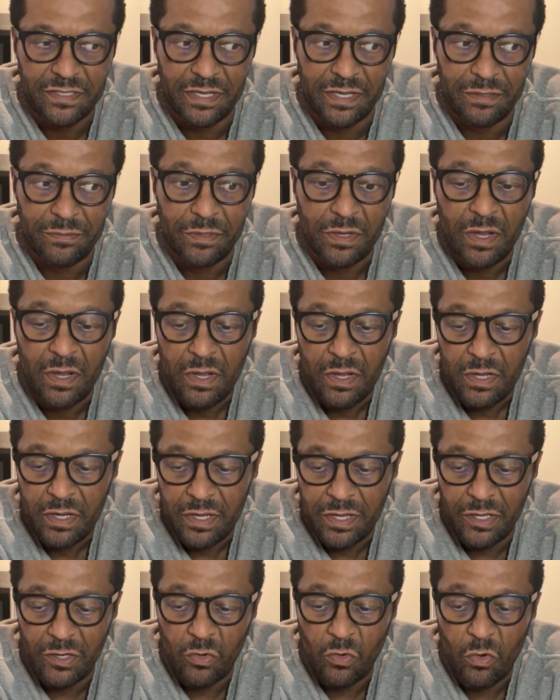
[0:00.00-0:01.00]
And
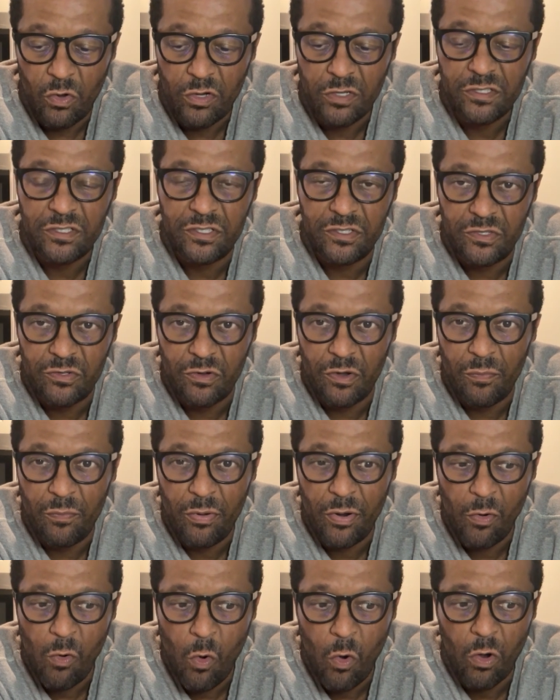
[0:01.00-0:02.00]
in order to do a
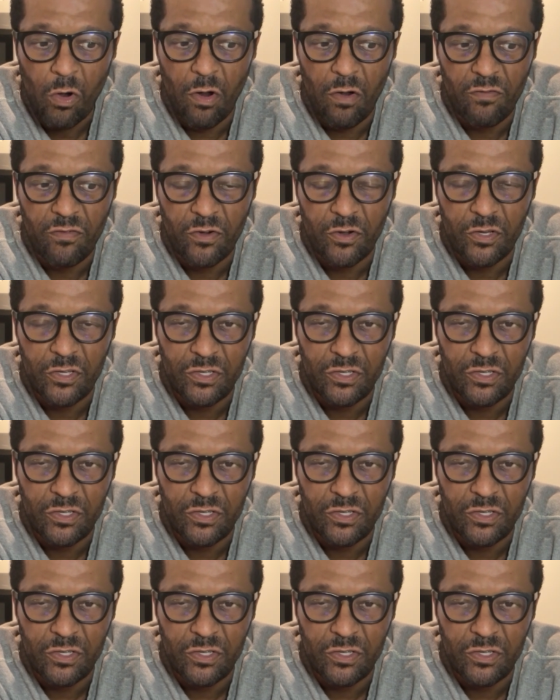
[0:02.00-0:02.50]
pour over,